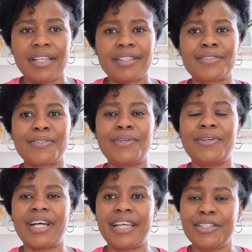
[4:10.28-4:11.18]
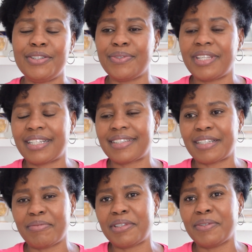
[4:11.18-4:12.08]
So I knew that
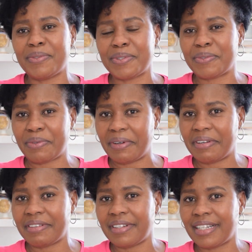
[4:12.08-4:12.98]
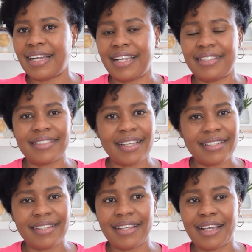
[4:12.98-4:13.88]
something was wrong. I
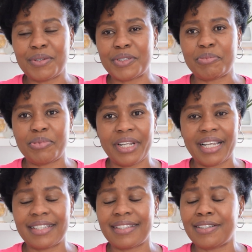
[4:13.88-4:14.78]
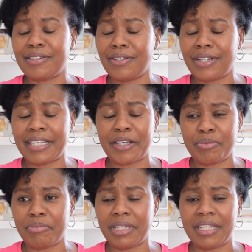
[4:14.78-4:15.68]
sat there, I was praying. I said, God,
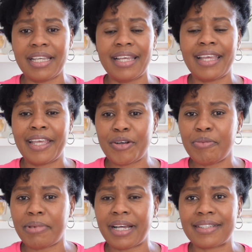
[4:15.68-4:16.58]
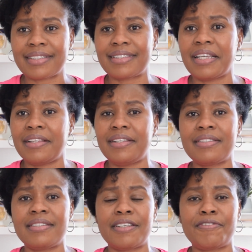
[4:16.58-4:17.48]
help me, help us.
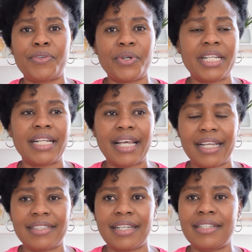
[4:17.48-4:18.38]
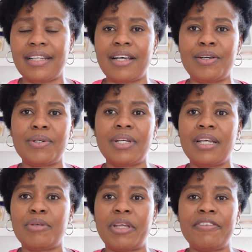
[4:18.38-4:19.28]
This is a foreign land and now
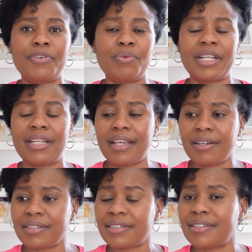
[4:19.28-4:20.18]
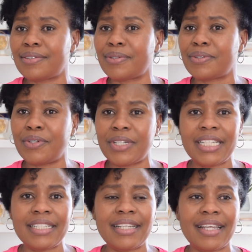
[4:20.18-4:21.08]
everyone else is on
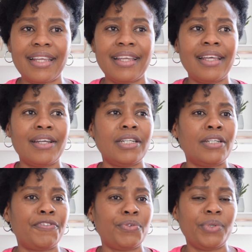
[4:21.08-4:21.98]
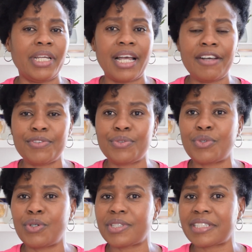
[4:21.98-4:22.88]
holiday. If we have to
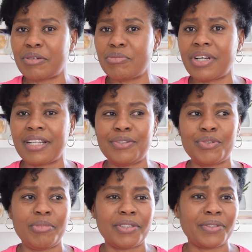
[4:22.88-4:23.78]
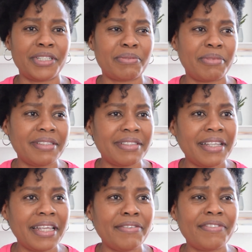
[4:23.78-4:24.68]
call someone, it would be so
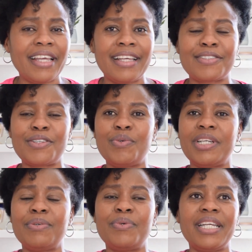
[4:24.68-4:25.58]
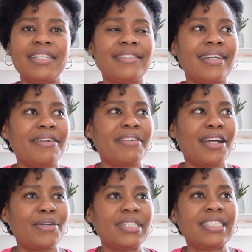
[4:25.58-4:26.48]
expensive. So we went
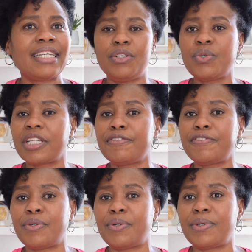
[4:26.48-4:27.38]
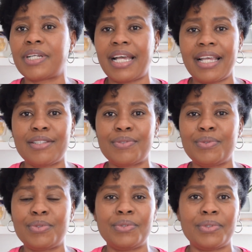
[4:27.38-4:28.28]
around looking for guys who
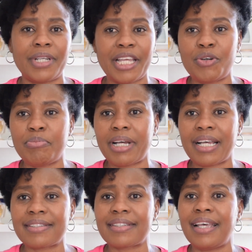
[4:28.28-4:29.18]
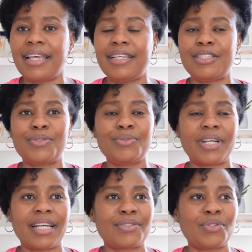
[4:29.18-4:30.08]
would help us. It
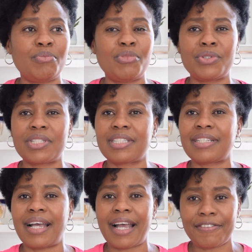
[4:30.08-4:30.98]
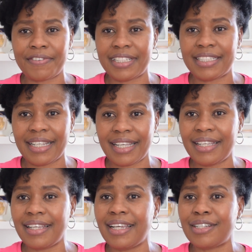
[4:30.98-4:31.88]
took us almost half a
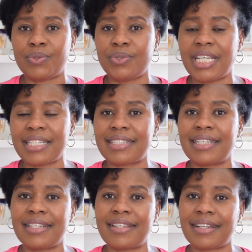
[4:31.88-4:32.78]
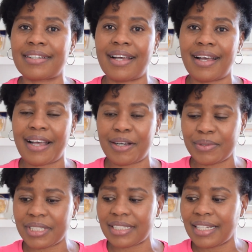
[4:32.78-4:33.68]
day to just get that car
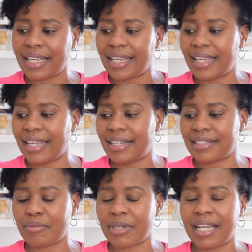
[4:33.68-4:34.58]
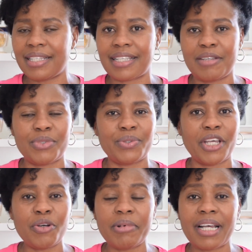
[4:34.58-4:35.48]
out, and some guys came to
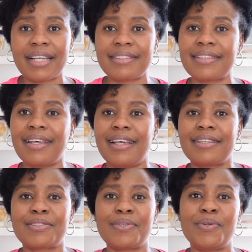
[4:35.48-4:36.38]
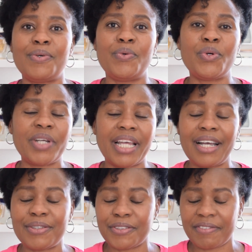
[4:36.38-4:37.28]
help us. So we were
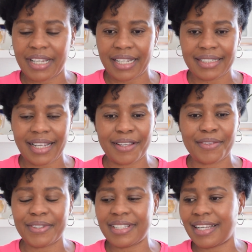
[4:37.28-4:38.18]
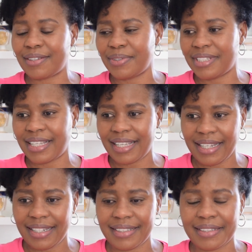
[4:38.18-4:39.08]
out of that. I thought that was the
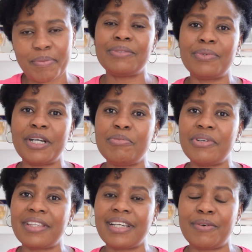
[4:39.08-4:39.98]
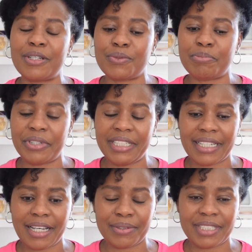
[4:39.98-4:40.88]
end. One more thing I want to
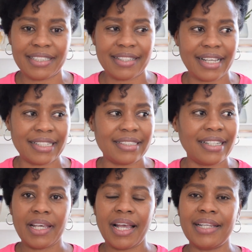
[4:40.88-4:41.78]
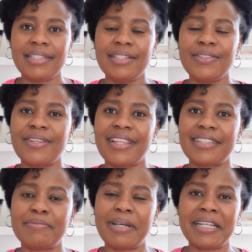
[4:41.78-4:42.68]
point out is that I didn't know
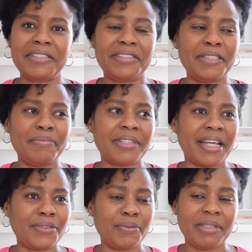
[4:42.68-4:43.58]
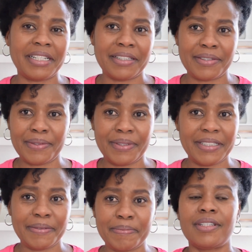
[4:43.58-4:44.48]
that bad dreams had to be
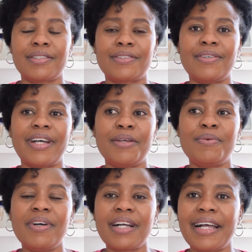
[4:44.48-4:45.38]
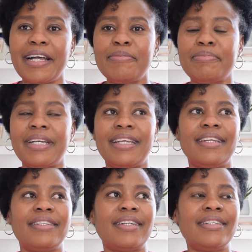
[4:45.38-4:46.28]
canceled. So I woke up
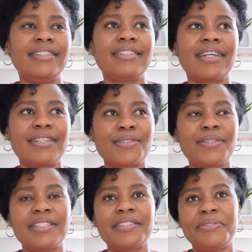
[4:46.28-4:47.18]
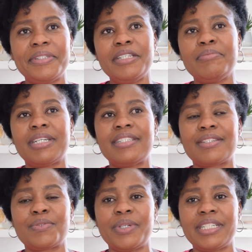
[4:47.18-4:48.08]
and I didn't cancel this dream. I
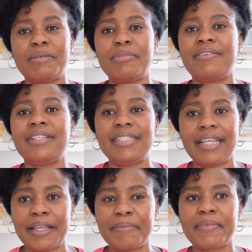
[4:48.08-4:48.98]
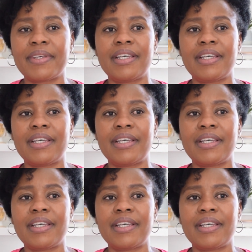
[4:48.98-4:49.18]
just went about the day.